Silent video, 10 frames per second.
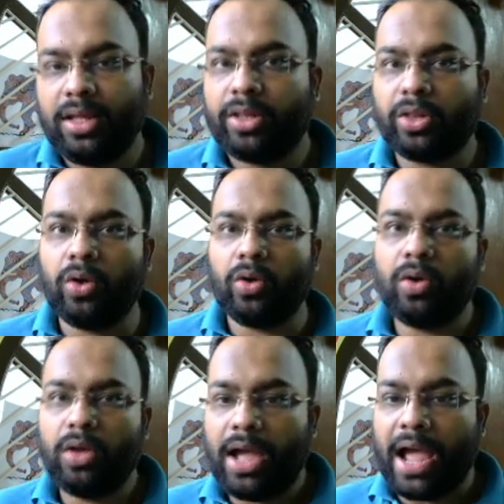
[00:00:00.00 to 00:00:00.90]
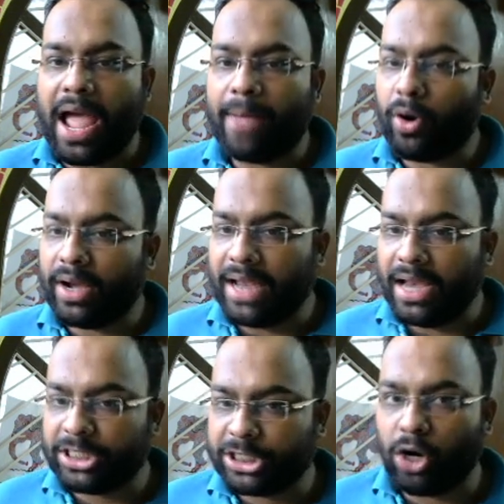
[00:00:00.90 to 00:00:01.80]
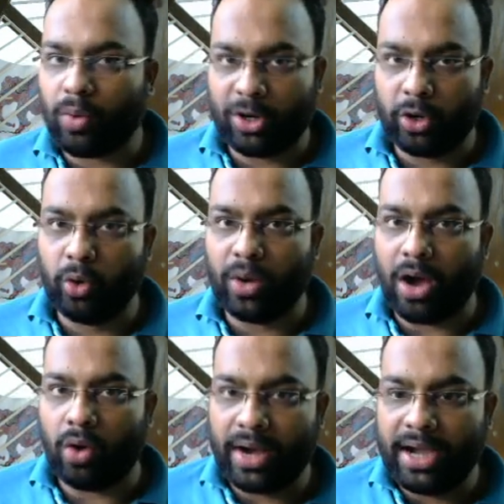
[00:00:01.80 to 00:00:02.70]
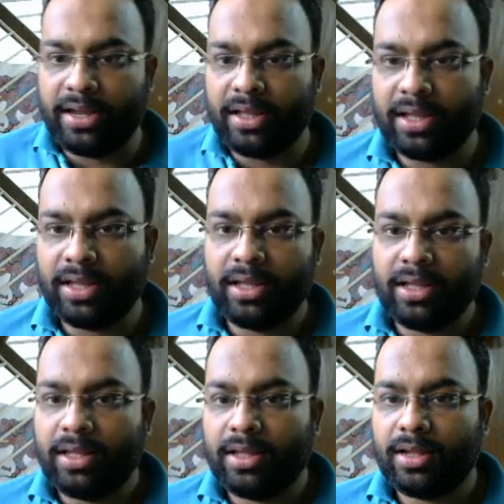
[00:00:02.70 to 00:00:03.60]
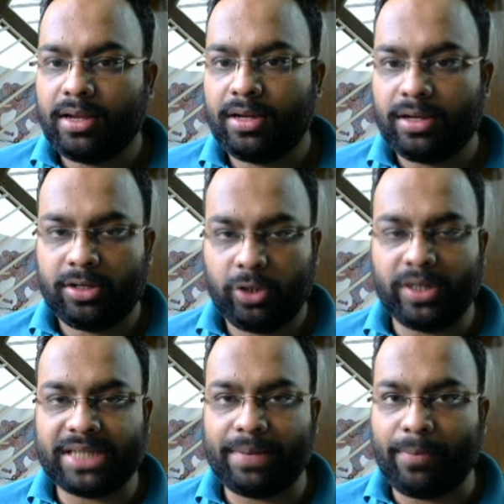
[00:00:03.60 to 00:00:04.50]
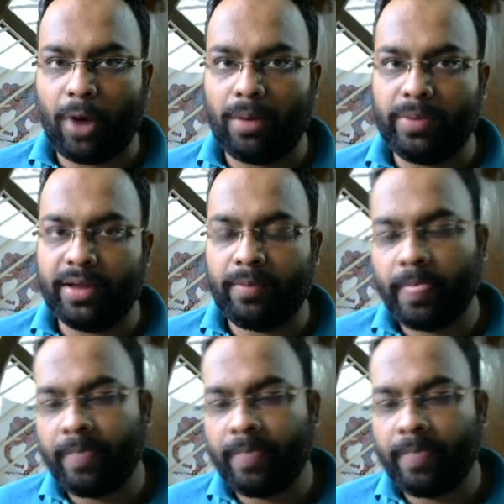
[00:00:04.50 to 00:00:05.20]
So I'm not entirely sure what to do now, right? Do you understand my problem here?